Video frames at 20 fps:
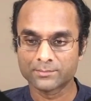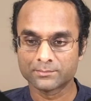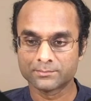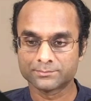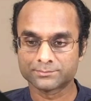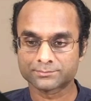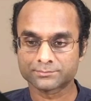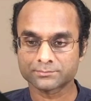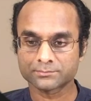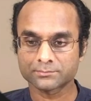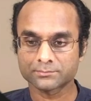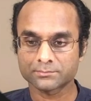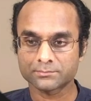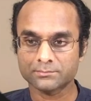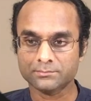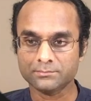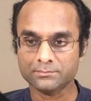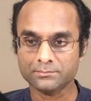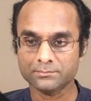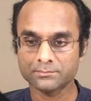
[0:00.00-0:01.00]

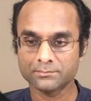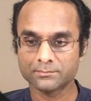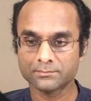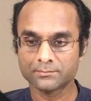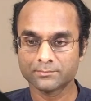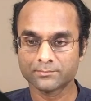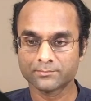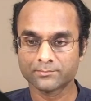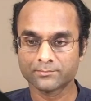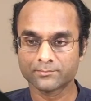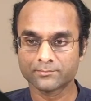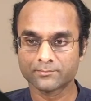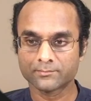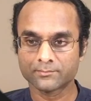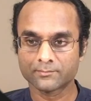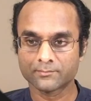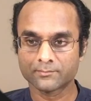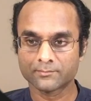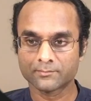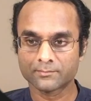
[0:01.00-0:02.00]

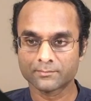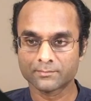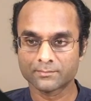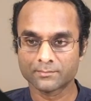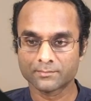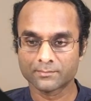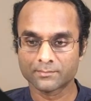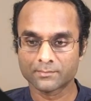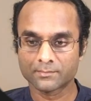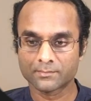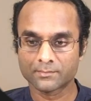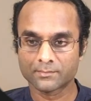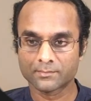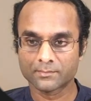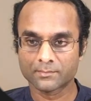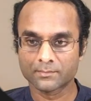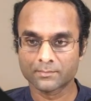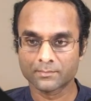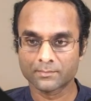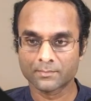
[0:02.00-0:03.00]

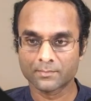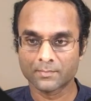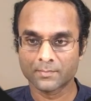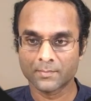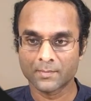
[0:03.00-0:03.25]
[no speech]